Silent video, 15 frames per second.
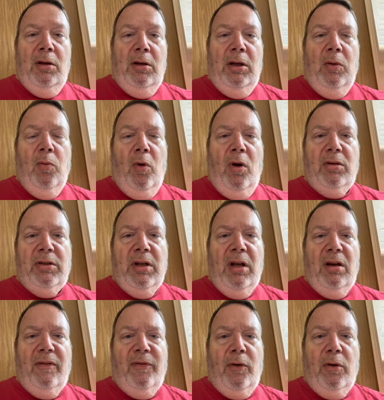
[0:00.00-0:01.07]
he walked on
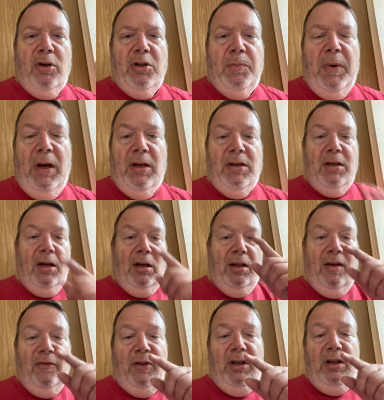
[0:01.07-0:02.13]
the first base and
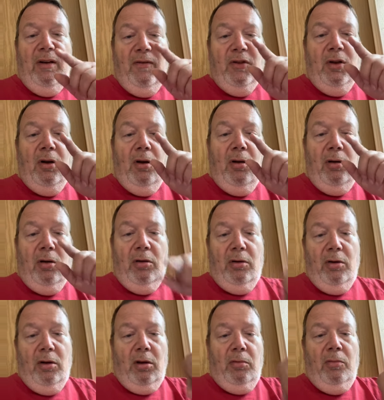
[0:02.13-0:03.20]
Lefty gives him a,
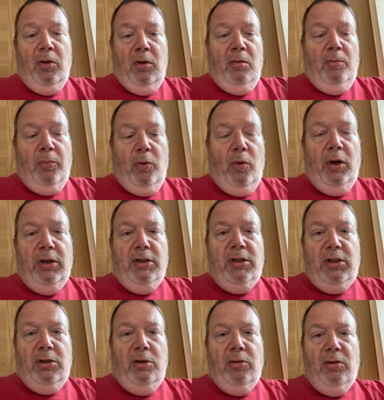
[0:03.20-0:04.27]
a, a points
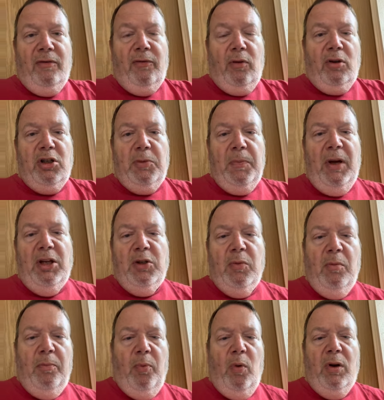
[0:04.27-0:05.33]
to the first
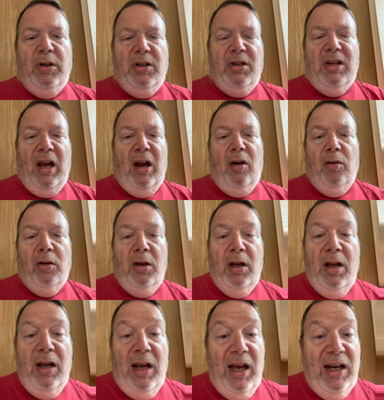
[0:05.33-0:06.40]
baseman, points down
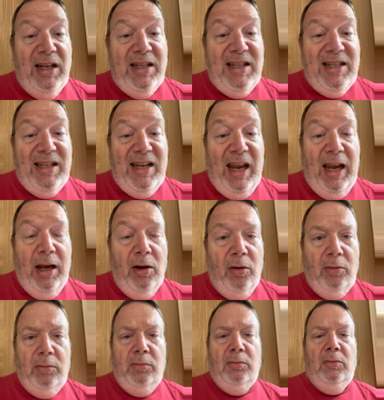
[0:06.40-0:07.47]
at his tail.
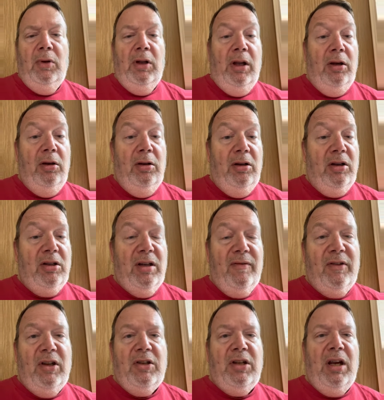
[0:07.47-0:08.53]
And he doesn't have
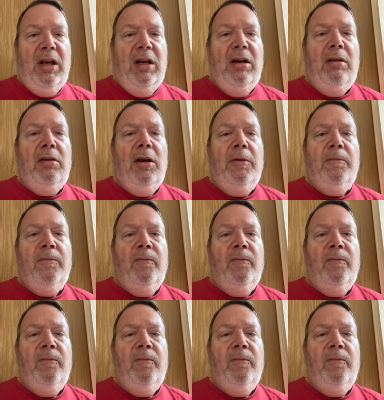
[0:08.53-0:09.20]
to say anything.